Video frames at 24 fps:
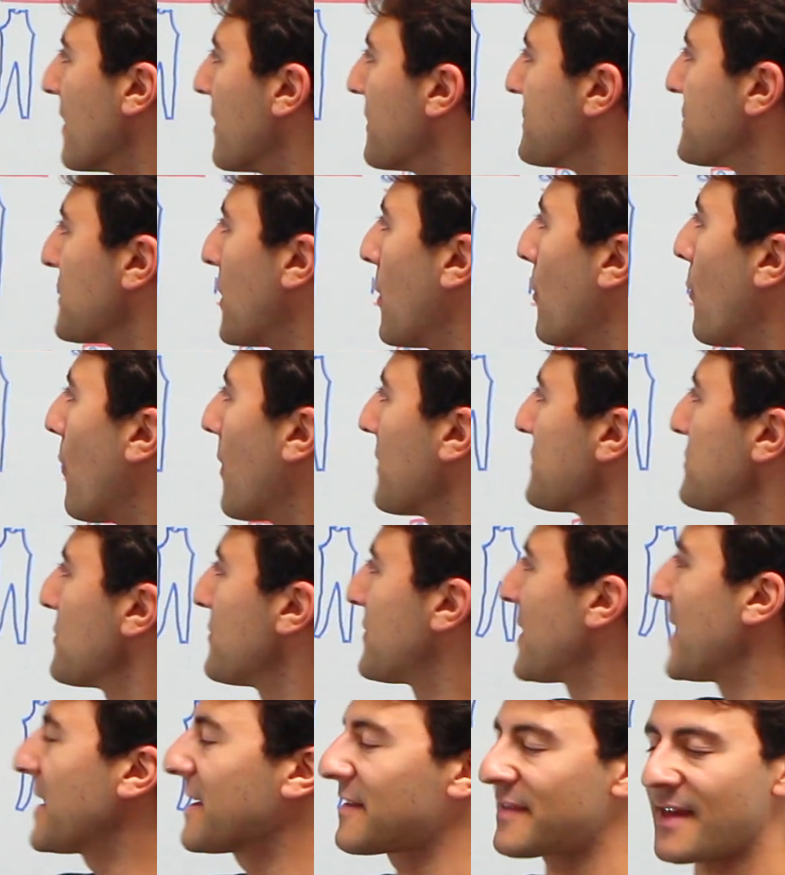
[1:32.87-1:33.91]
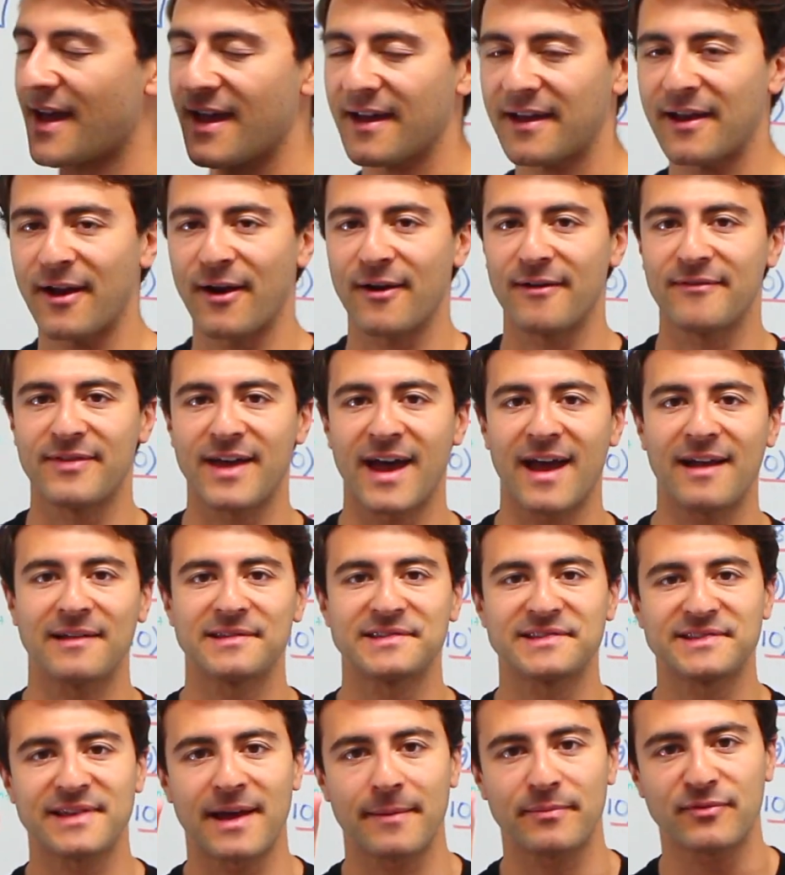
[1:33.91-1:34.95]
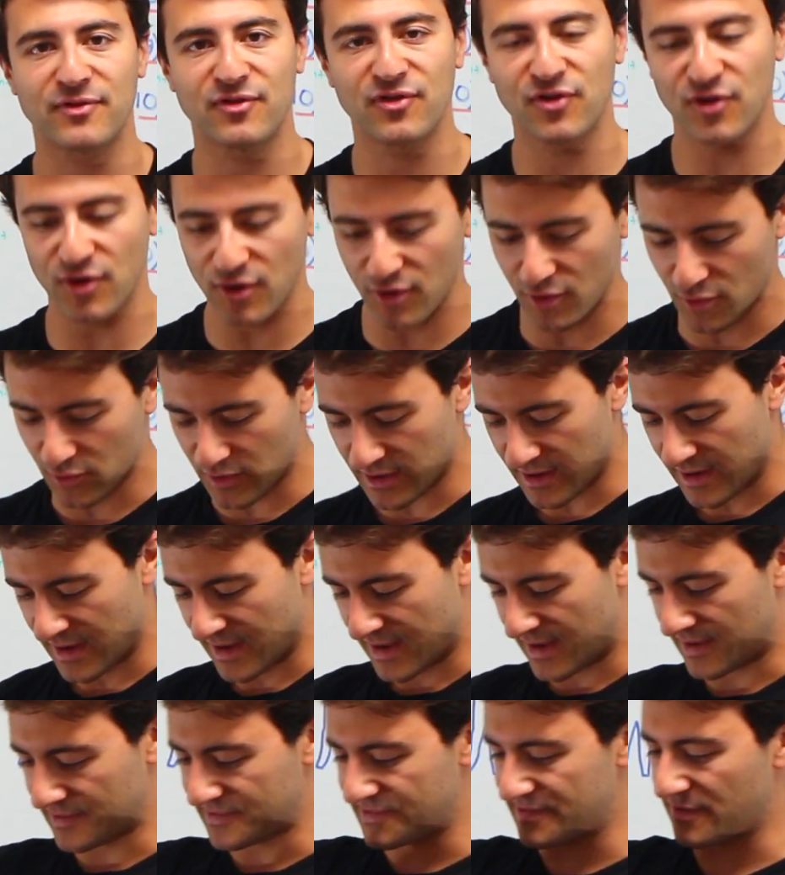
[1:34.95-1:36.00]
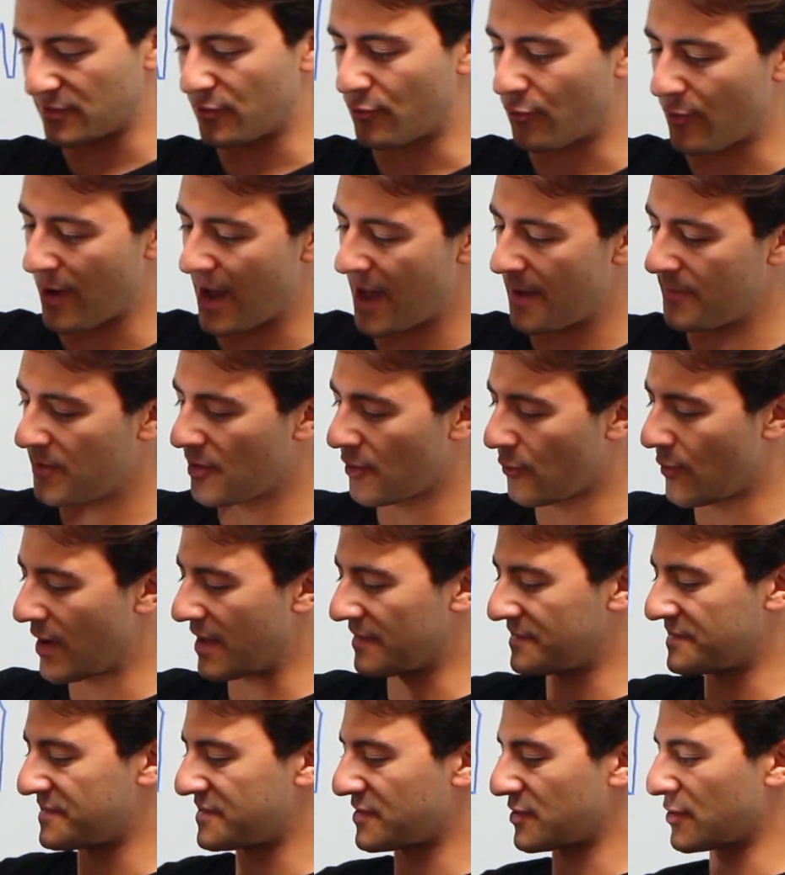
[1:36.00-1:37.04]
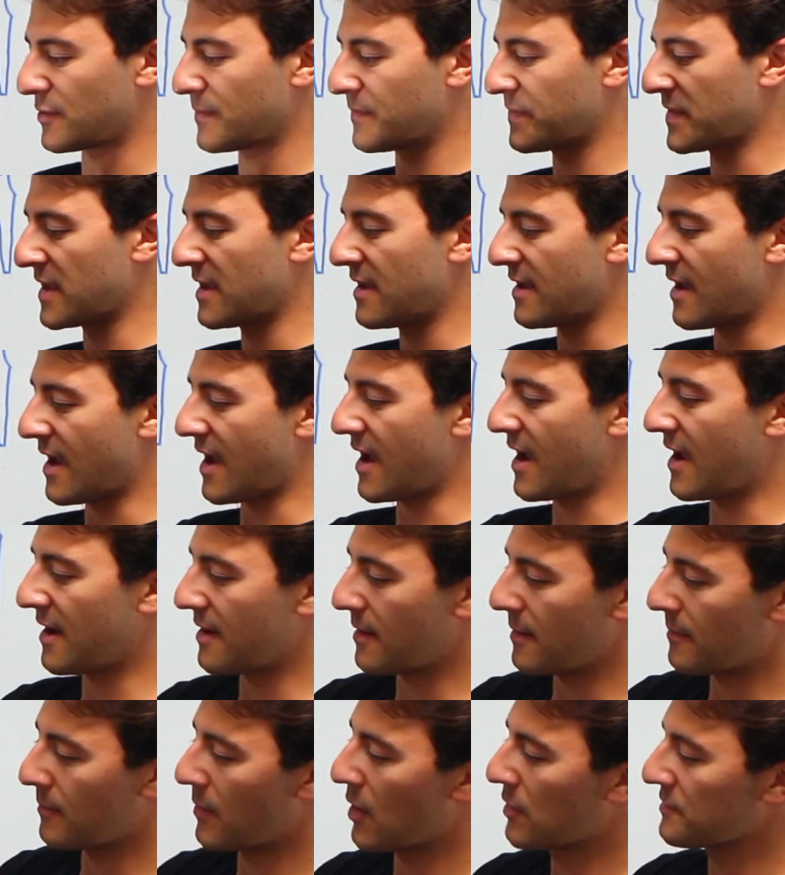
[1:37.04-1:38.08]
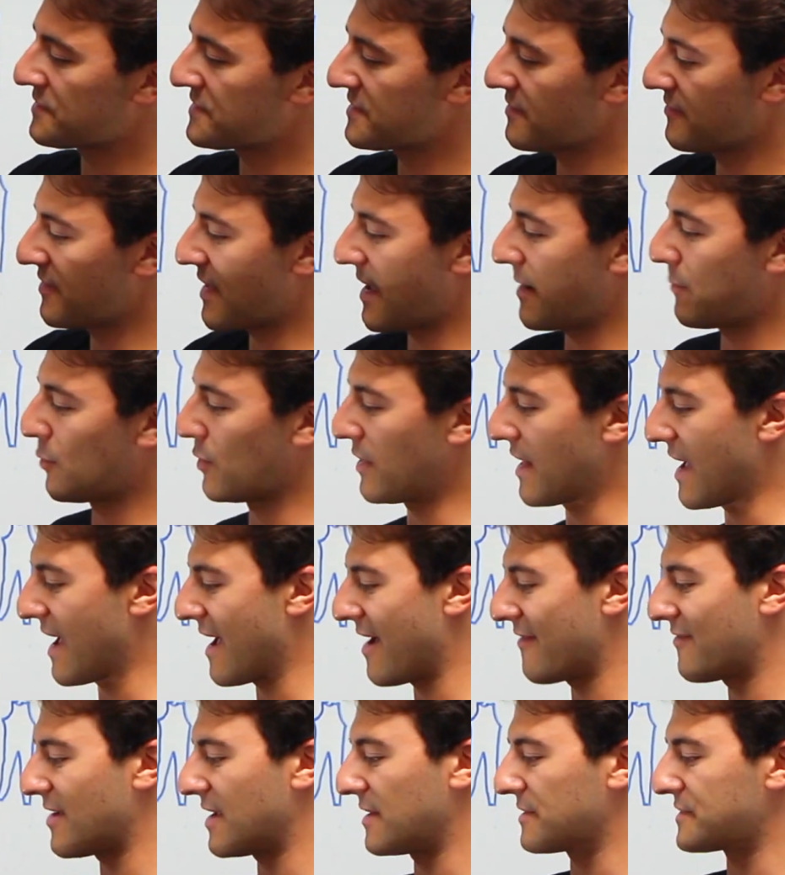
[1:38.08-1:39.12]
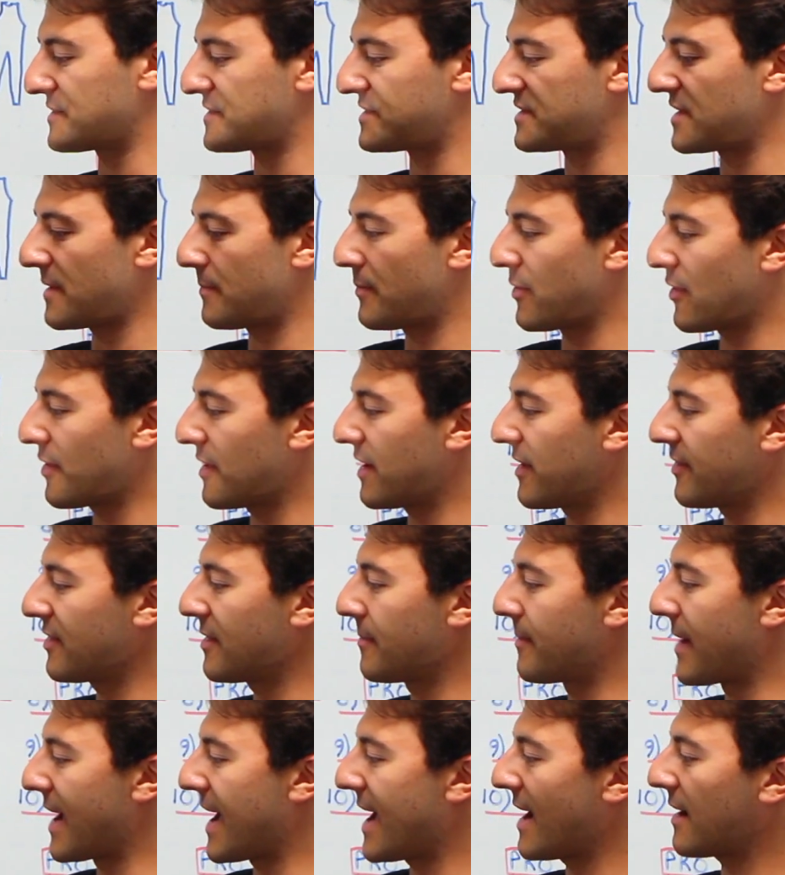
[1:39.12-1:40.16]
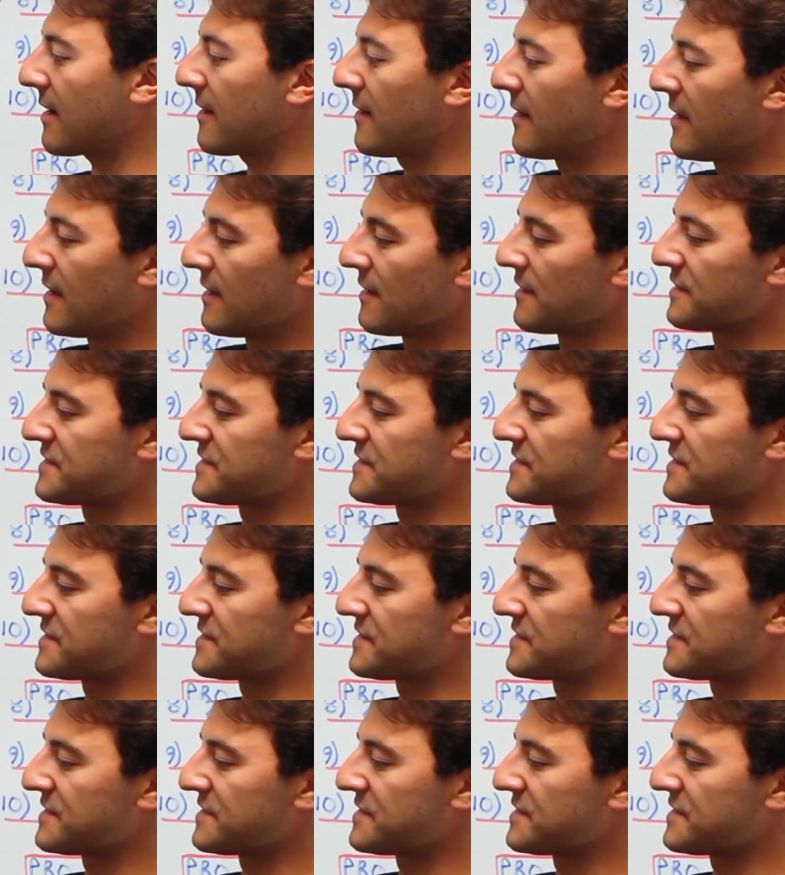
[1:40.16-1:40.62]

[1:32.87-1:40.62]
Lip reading: So once we've taken care of that, step two is to grab your wetsuit, and most of them will have a zipper in the back.